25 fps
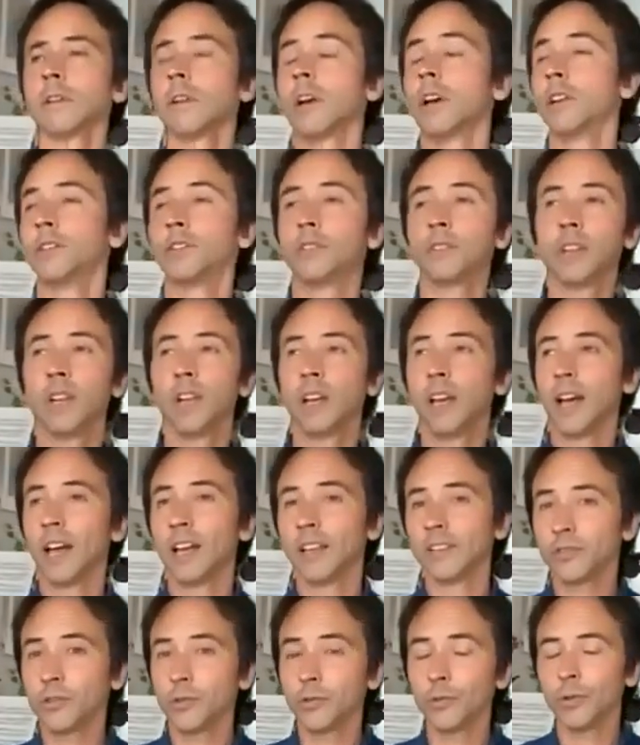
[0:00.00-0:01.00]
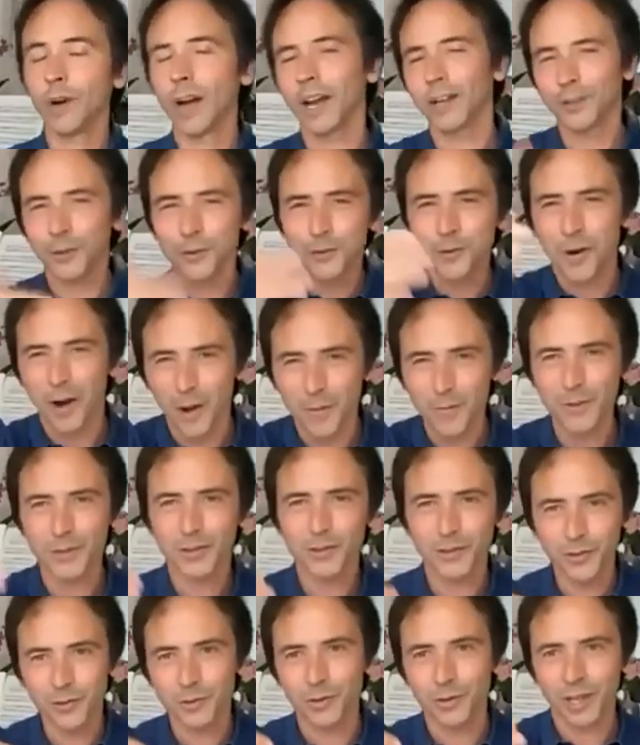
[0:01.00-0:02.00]
And as I don't know how
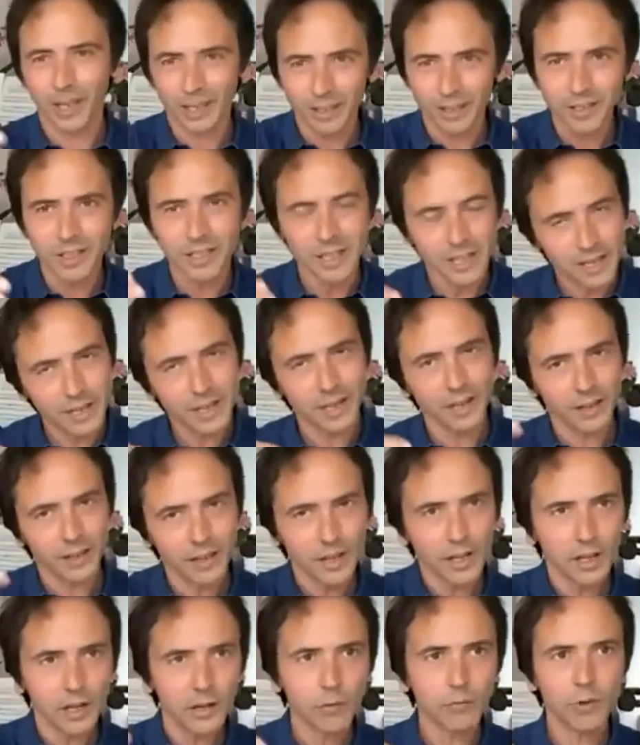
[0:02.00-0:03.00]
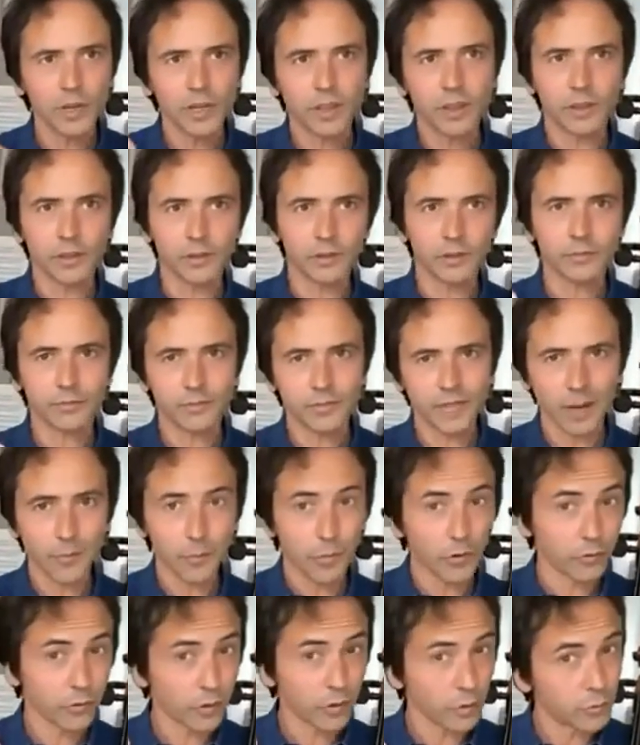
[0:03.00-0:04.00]
much you can hear with the
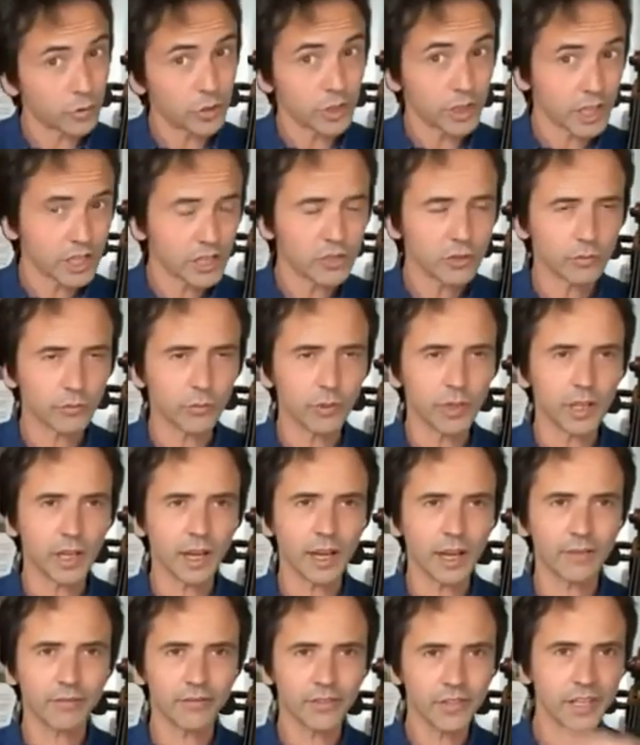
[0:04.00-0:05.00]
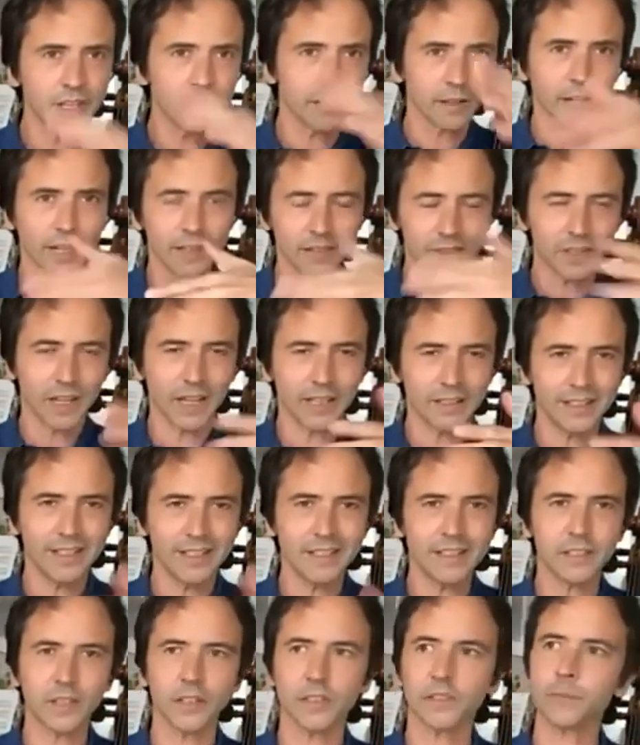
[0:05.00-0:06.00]
type of communication we have here at
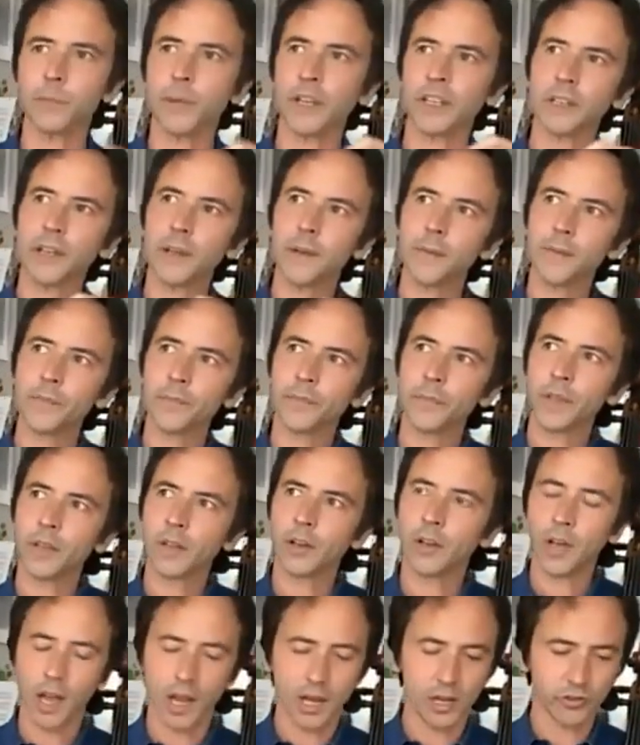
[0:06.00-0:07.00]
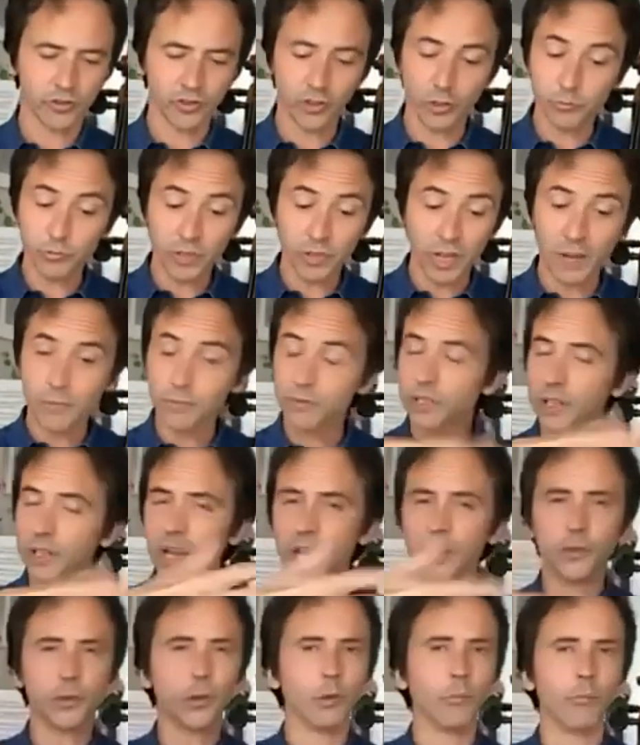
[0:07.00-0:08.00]
distance, but I sometimes
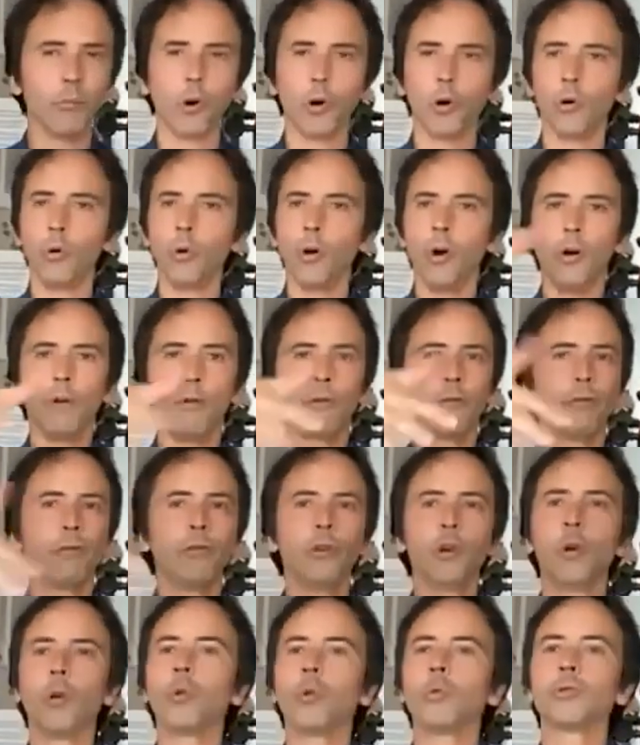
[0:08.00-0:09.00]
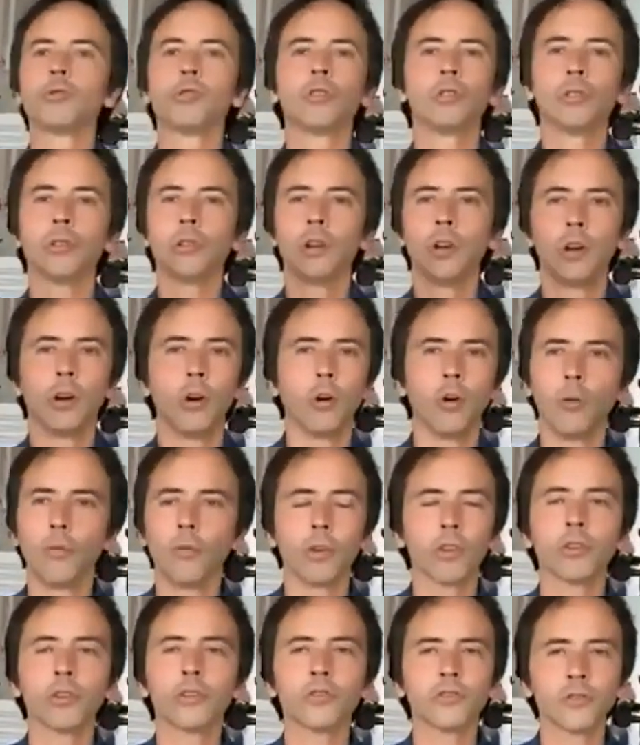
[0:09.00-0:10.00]
let the bow float
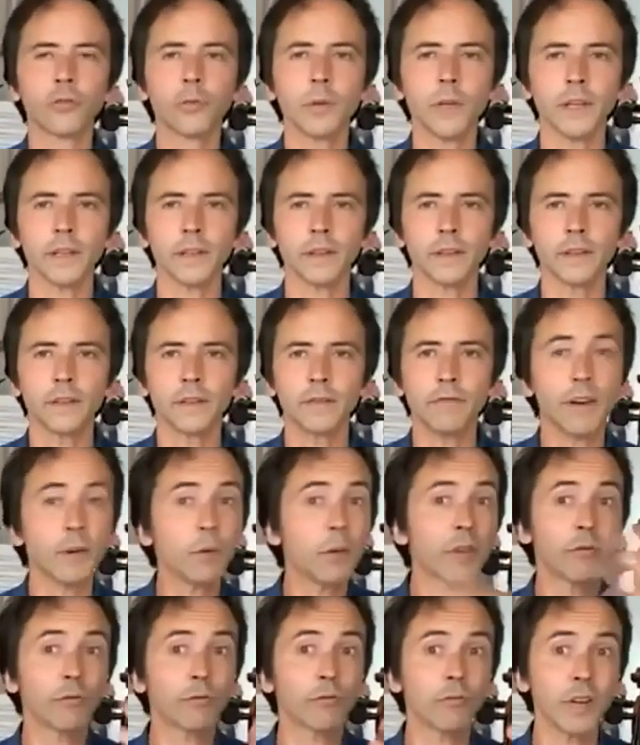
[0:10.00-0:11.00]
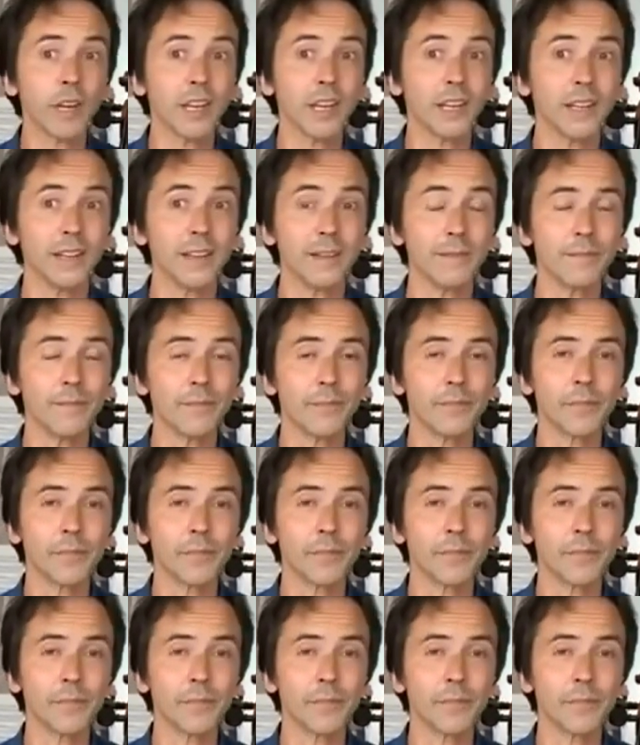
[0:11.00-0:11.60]
over the strings very freely.